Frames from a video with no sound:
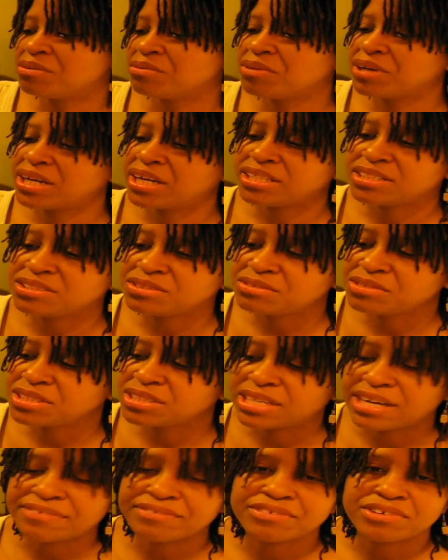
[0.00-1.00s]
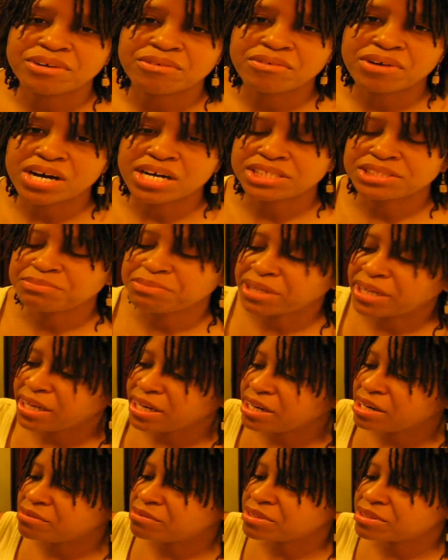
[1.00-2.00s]
What I do is, after I wash my
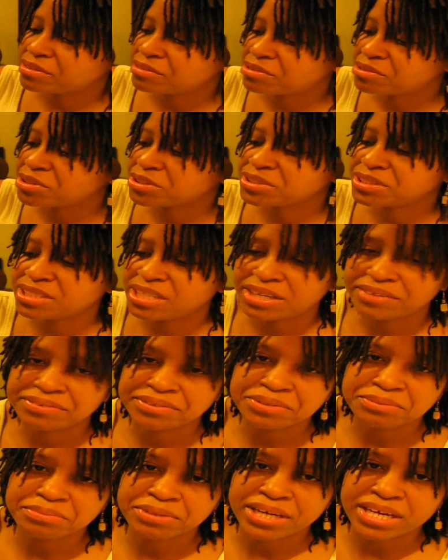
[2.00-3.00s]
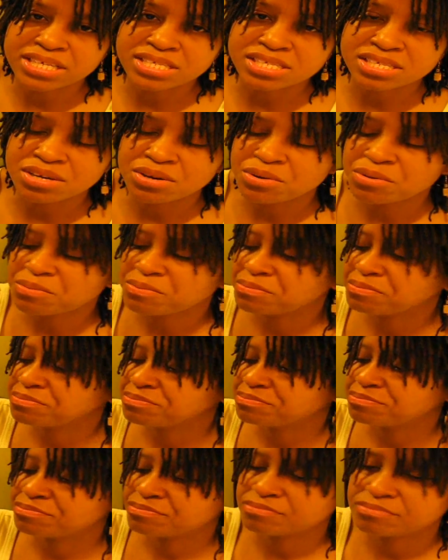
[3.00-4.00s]
hair with, of course, the African black soap,
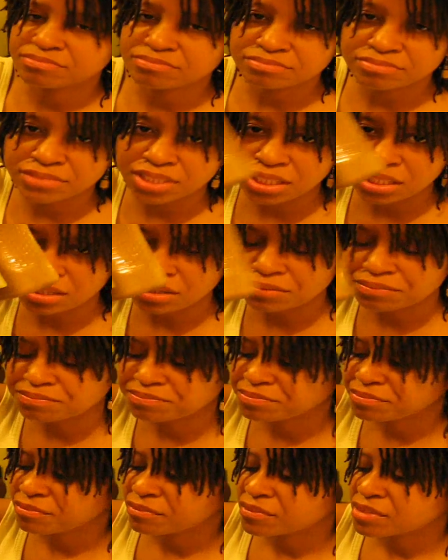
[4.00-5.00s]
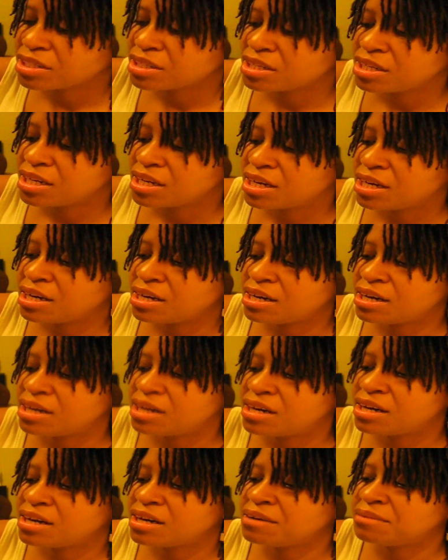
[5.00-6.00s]
you know,
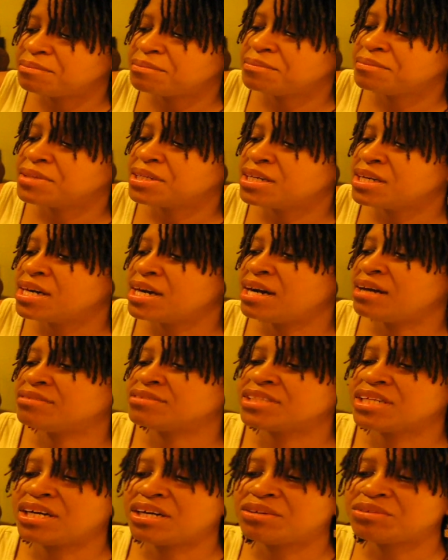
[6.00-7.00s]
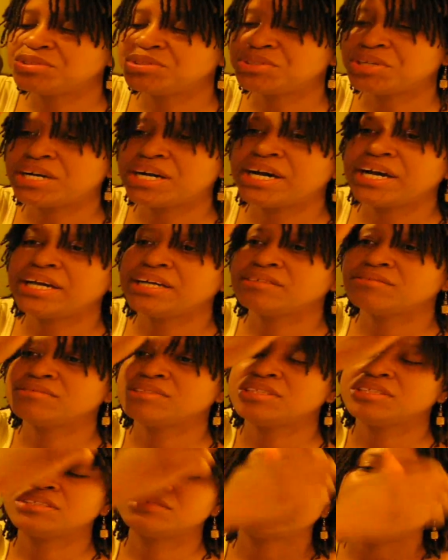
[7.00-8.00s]
I'll towel dry it,
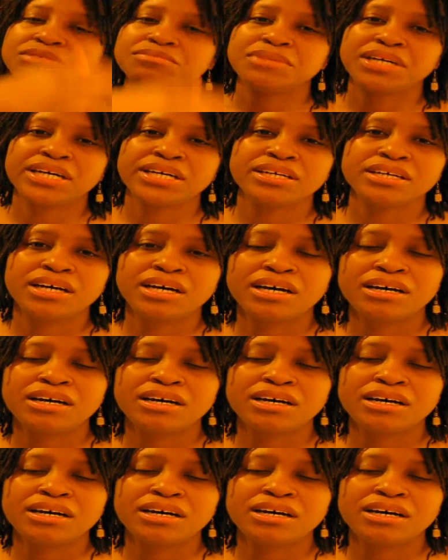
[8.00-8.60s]
you know, with my